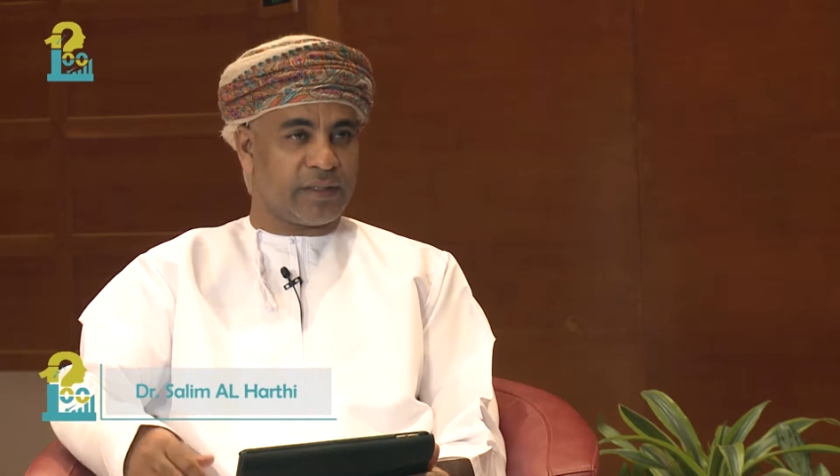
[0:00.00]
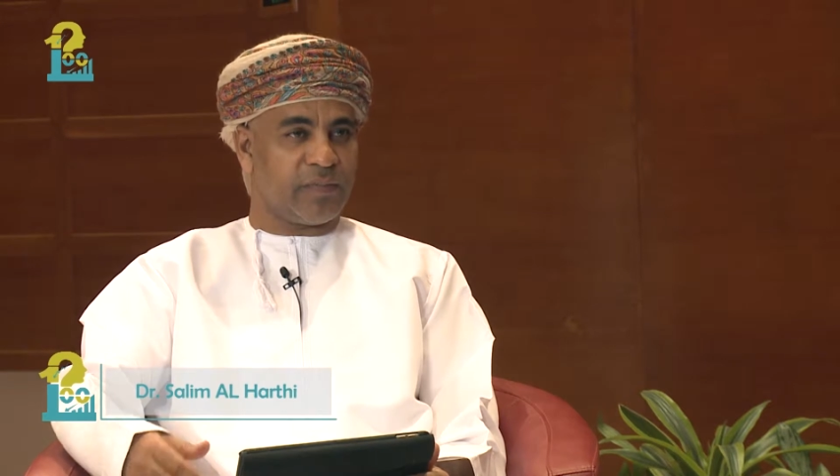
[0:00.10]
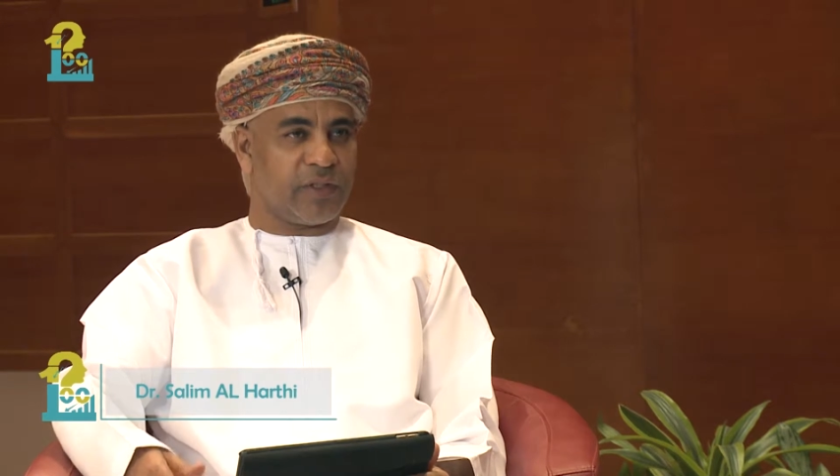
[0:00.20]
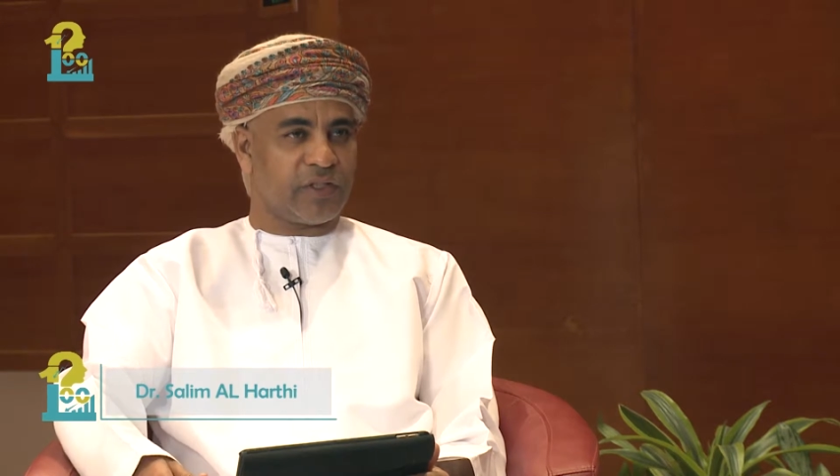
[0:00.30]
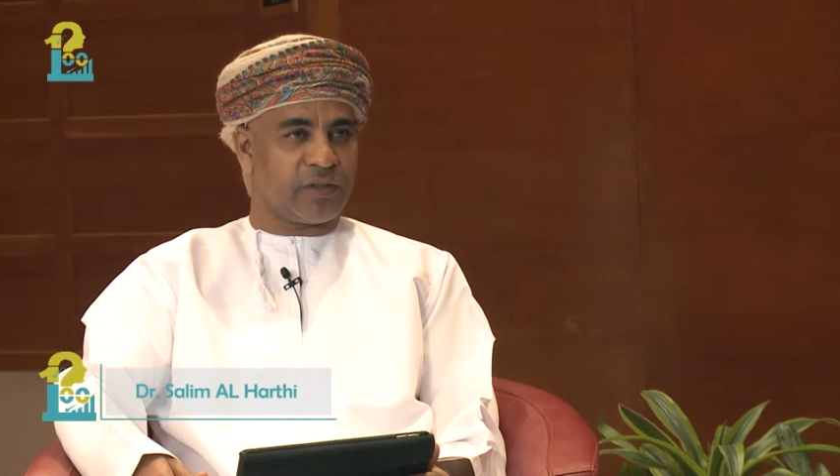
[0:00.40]

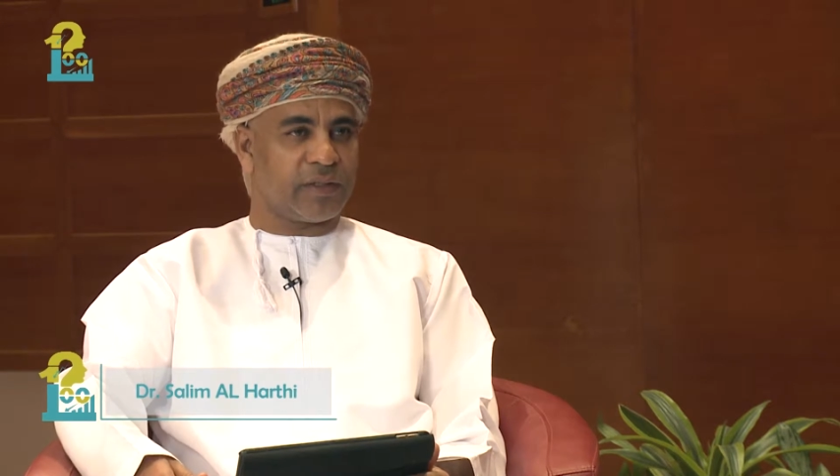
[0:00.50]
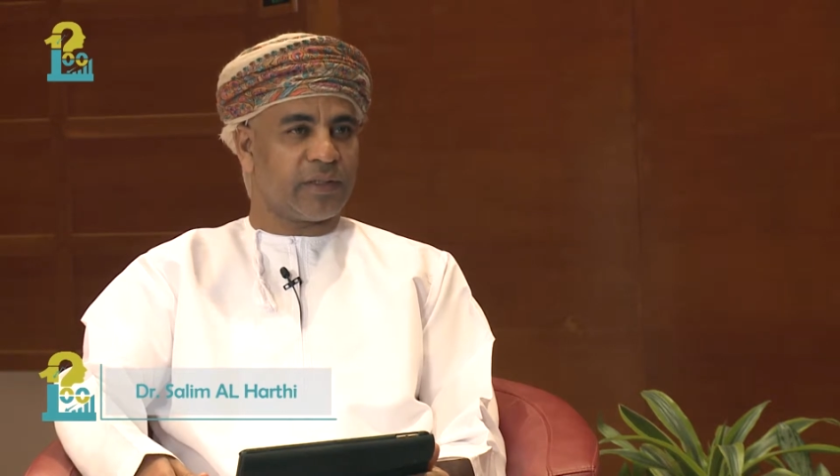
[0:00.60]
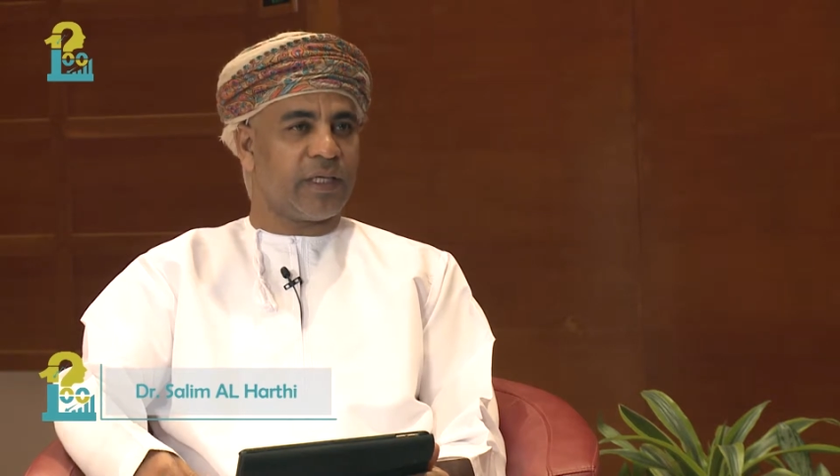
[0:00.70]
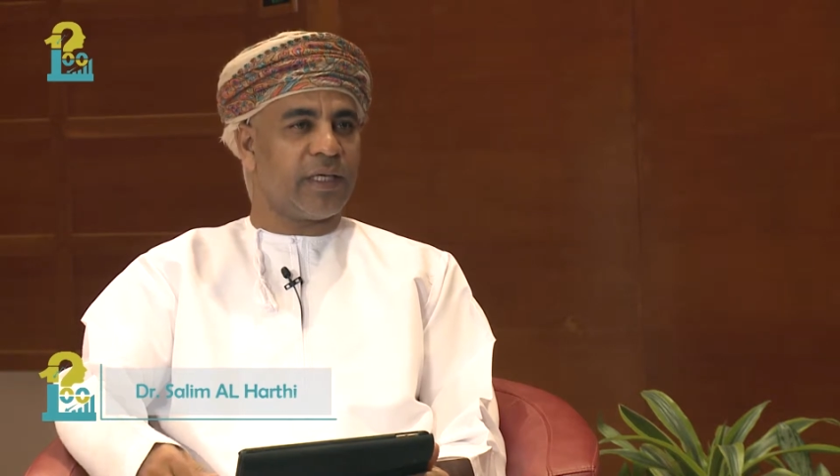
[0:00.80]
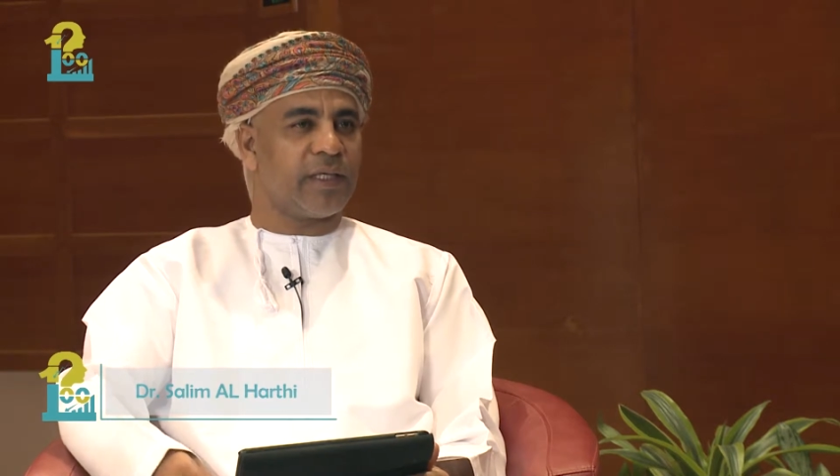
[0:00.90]
measured
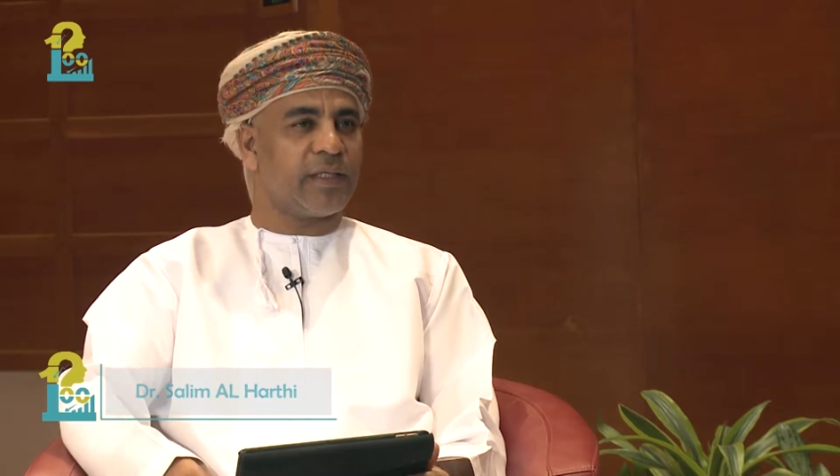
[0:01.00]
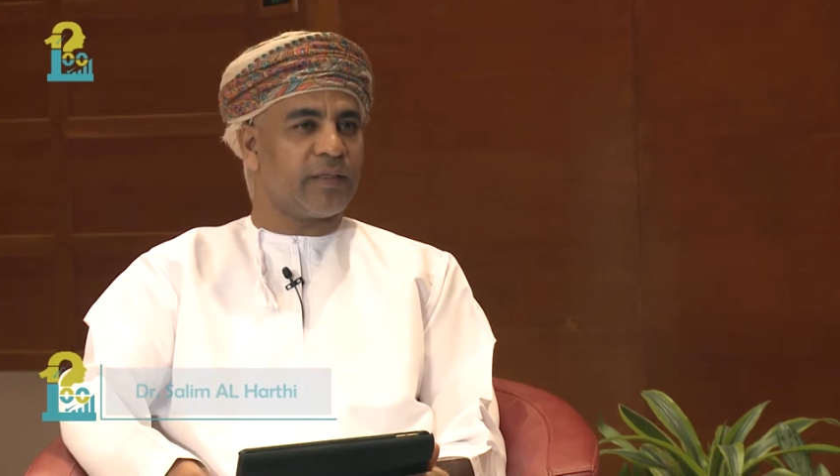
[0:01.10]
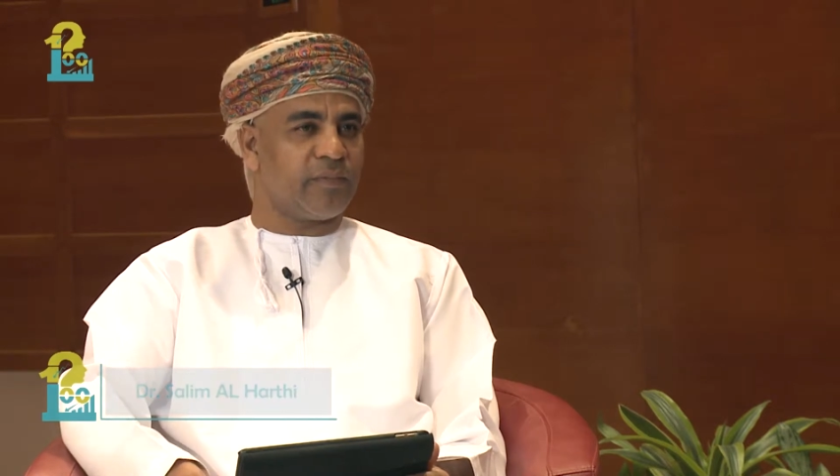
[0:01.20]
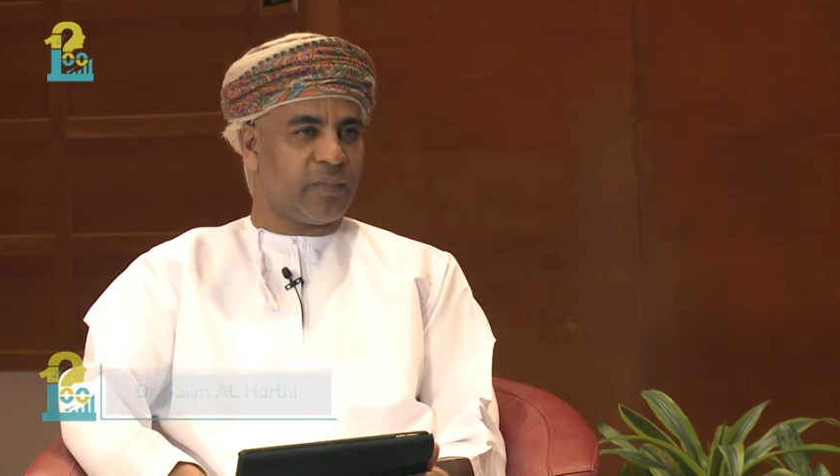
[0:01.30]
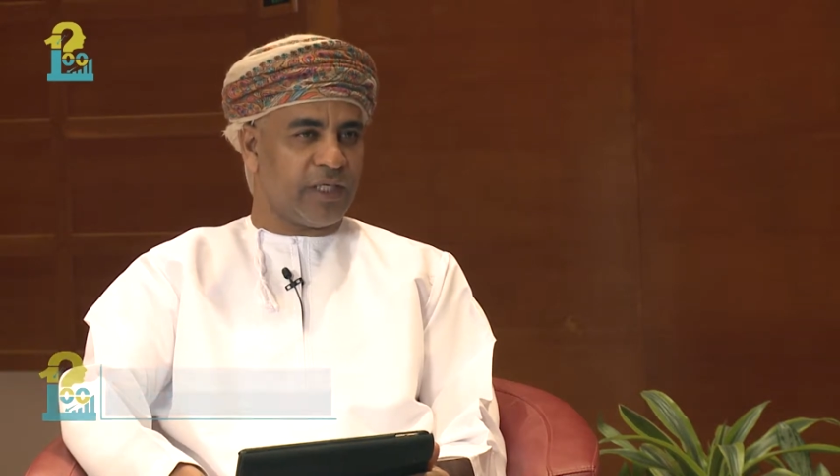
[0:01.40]
and
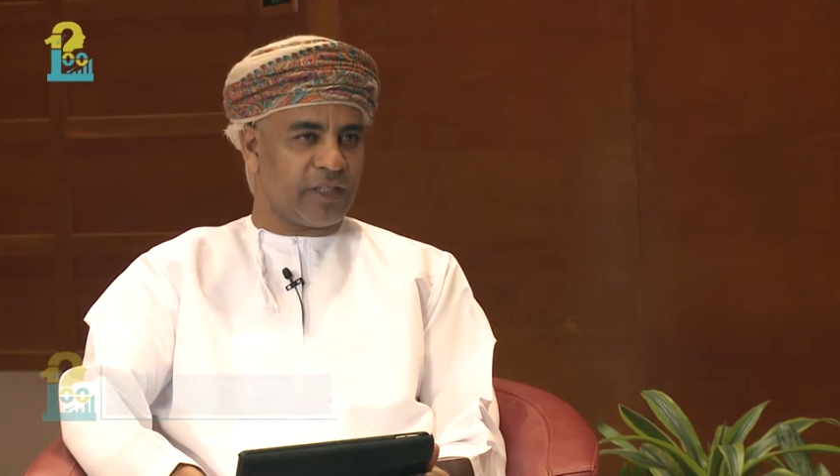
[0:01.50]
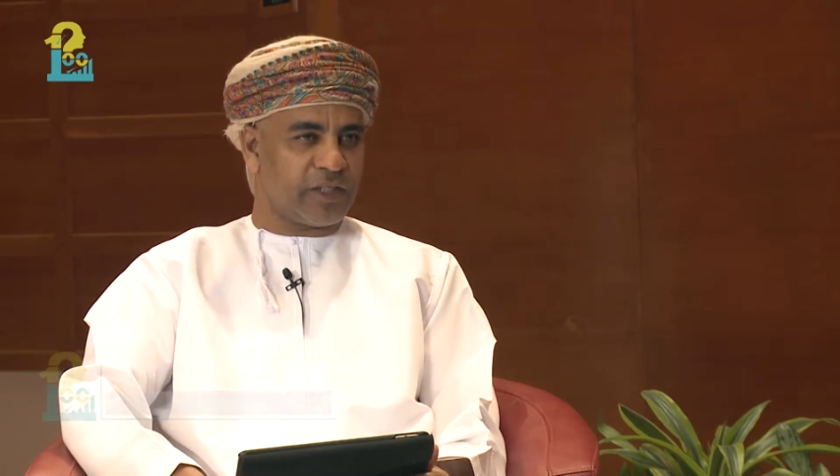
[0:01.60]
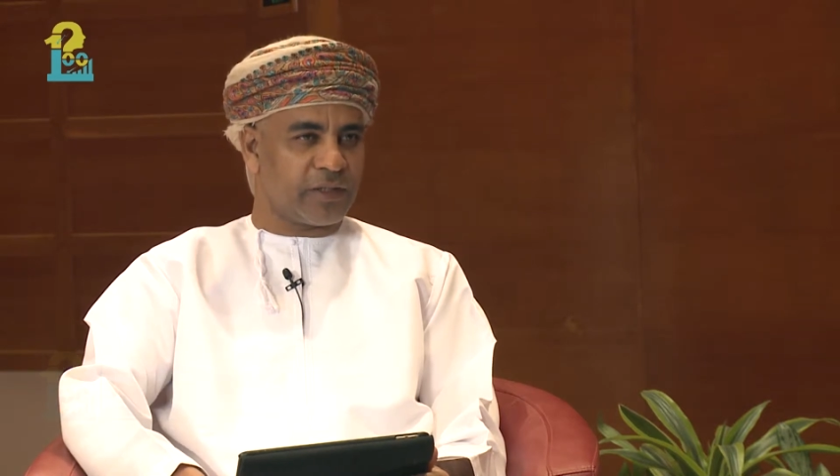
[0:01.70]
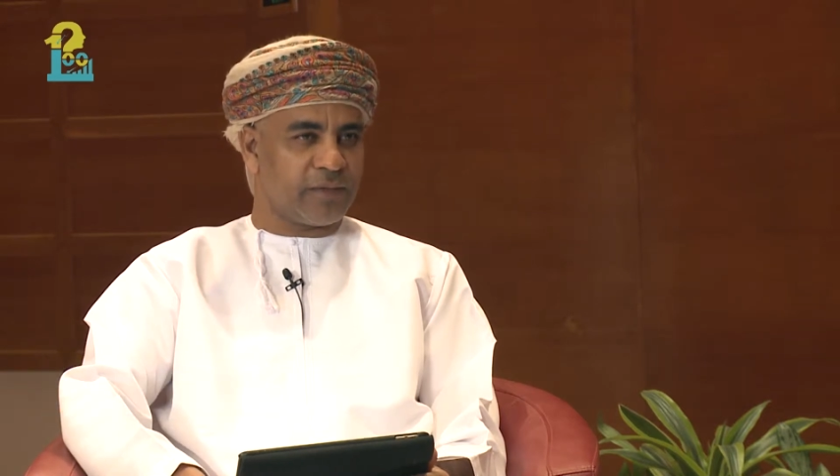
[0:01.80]
managed?